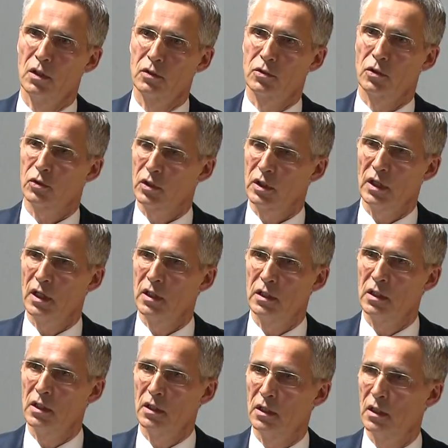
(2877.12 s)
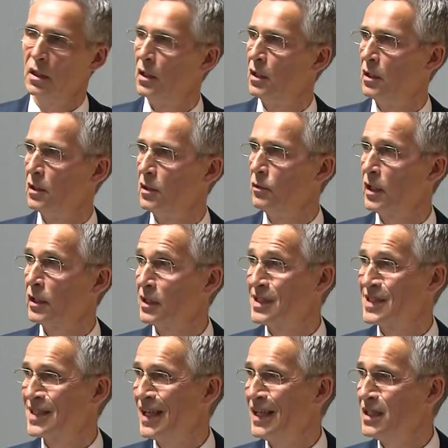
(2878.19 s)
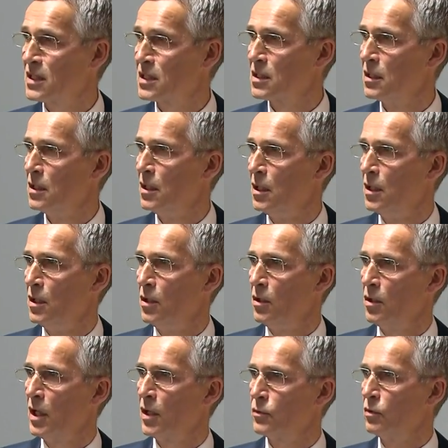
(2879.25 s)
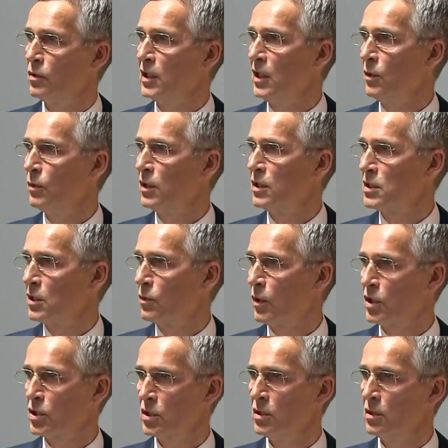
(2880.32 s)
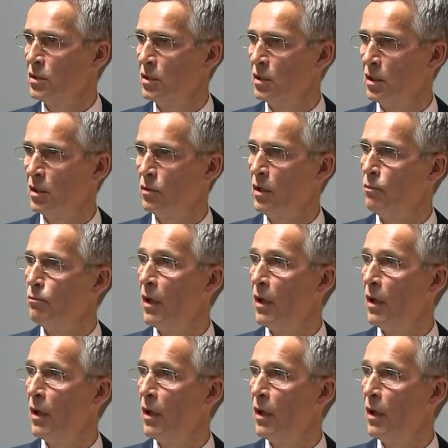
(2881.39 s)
Turkey and the United States on how to deal with the situation around